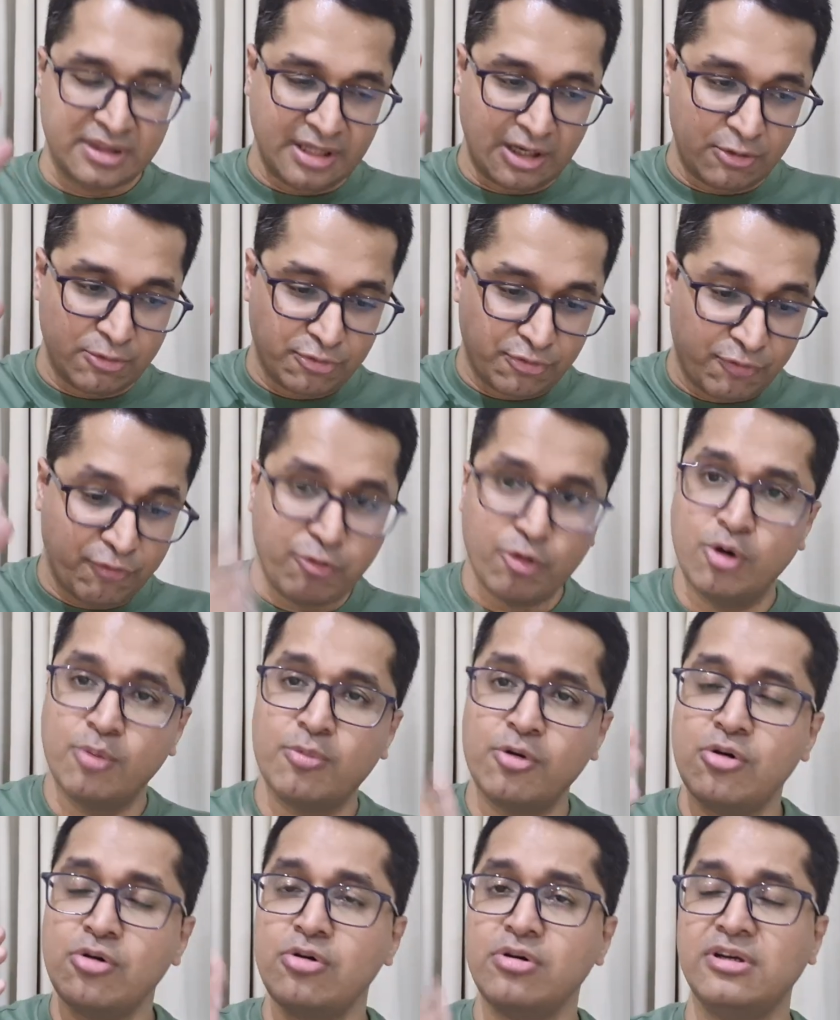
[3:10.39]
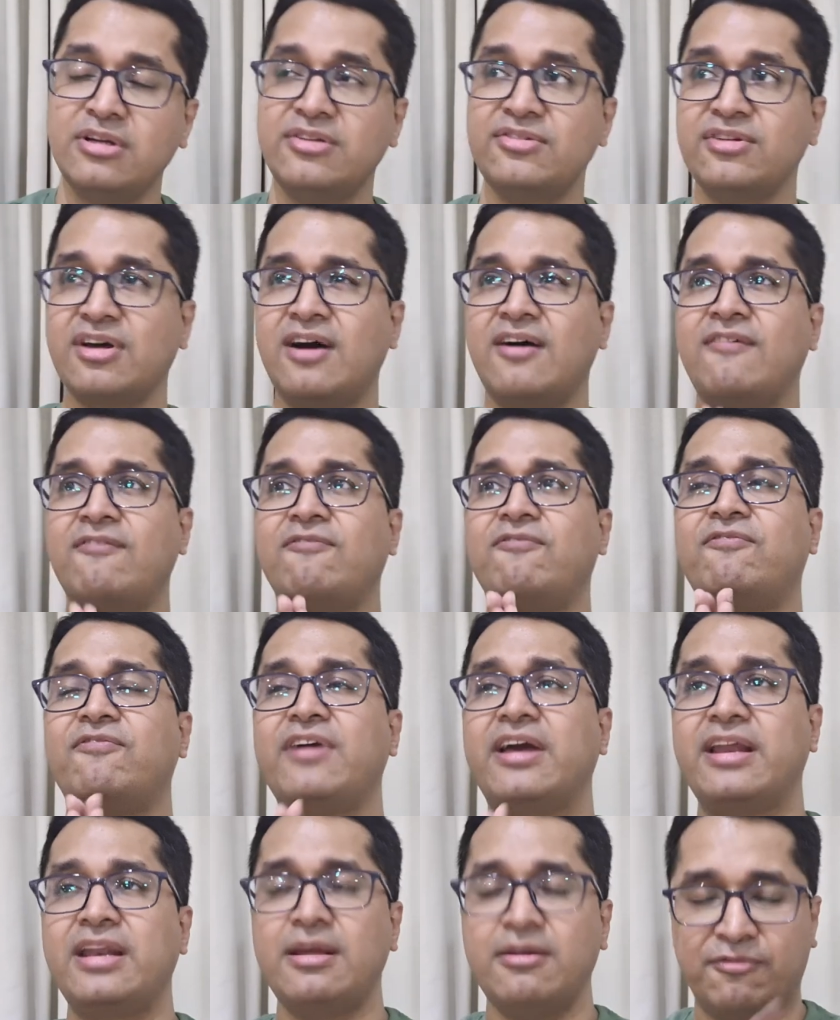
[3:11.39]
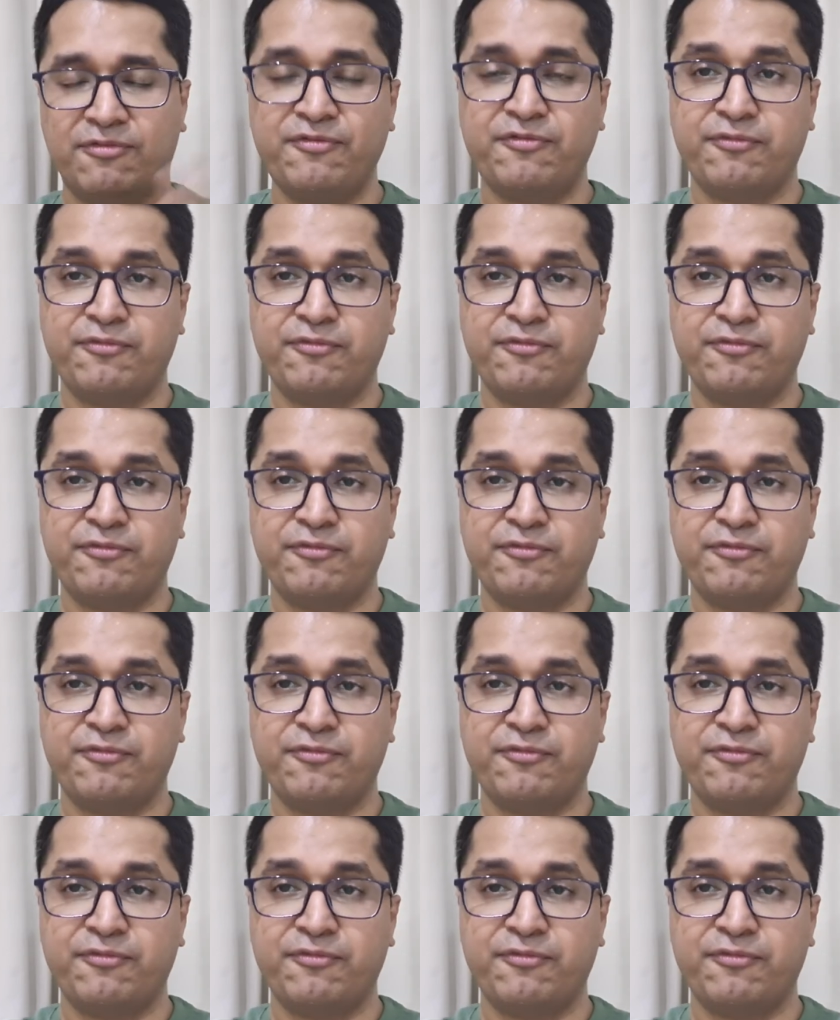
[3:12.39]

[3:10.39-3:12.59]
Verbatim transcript: now fomo is a very